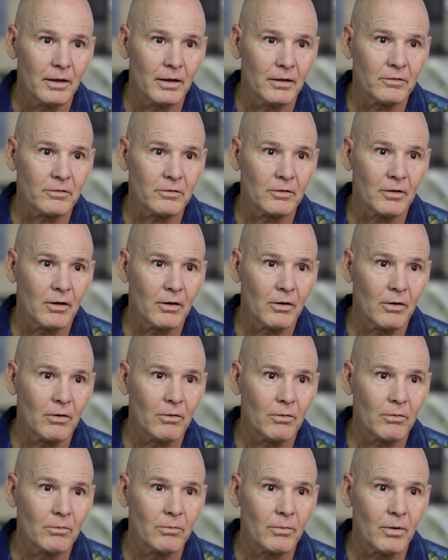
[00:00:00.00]
And
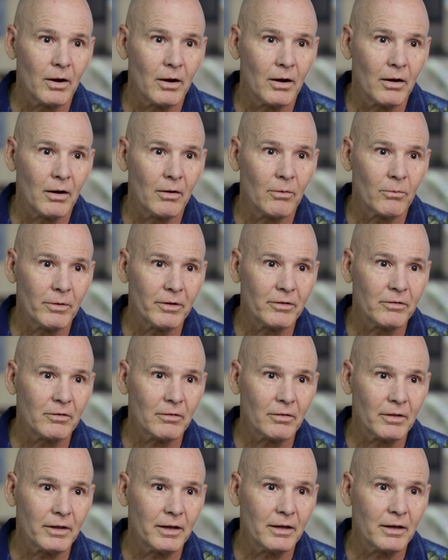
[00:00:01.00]
so uh,
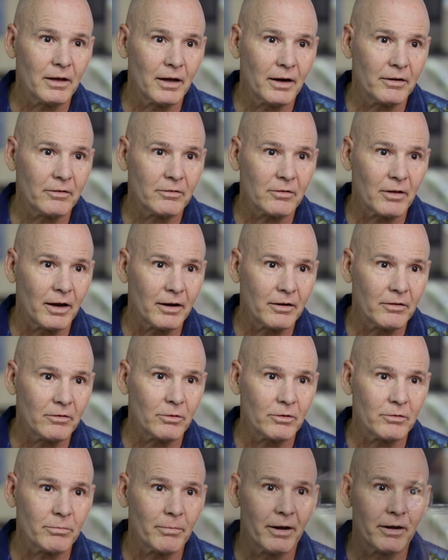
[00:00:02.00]
recently I decided to
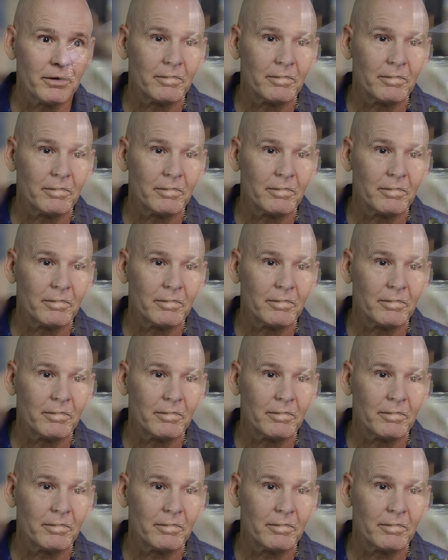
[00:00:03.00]
switch my